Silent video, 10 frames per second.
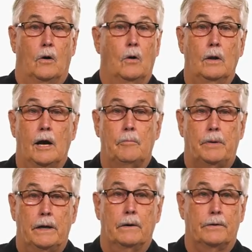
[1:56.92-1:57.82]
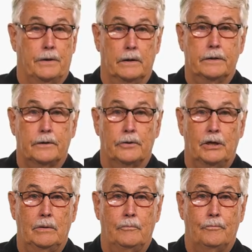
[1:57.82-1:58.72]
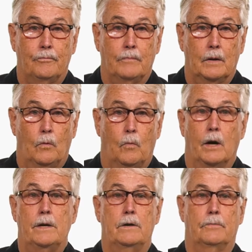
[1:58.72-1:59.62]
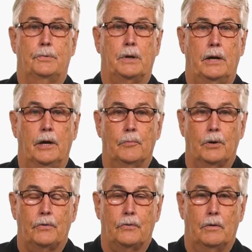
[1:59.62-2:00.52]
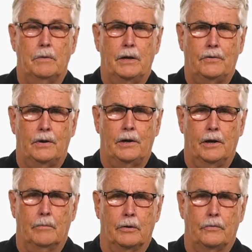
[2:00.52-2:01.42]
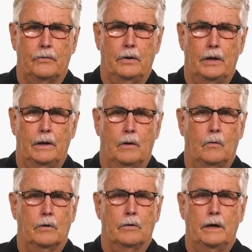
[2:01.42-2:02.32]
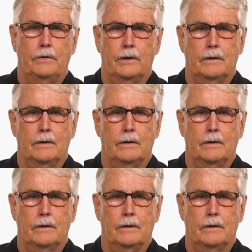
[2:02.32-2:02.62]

a whole lot better technically. Wonderful cameras, amazing cameras. You know, great